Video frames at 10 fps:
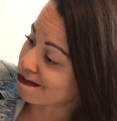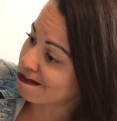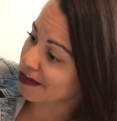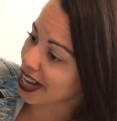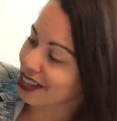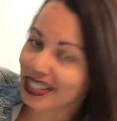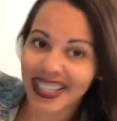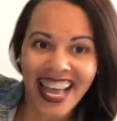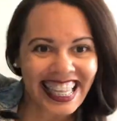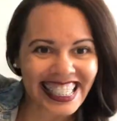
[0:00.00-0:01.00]
What else?
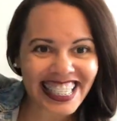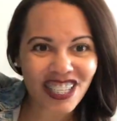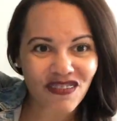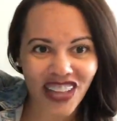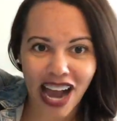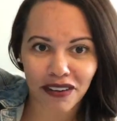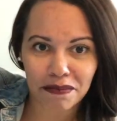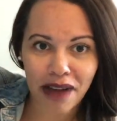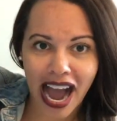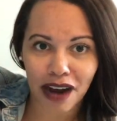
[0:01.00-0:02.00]
This is Flower
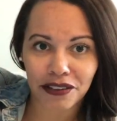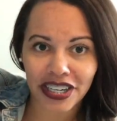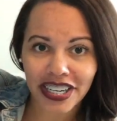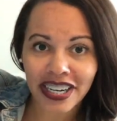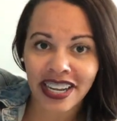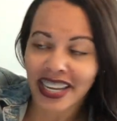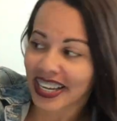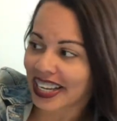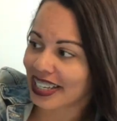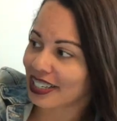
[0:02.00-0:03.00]
Power
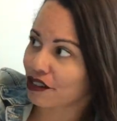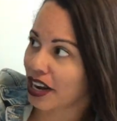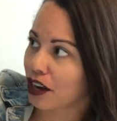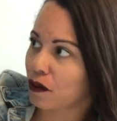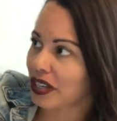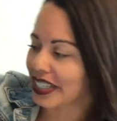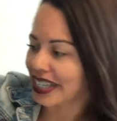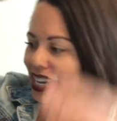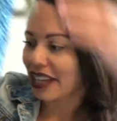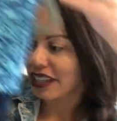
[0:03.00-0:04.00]
in Tranquility. I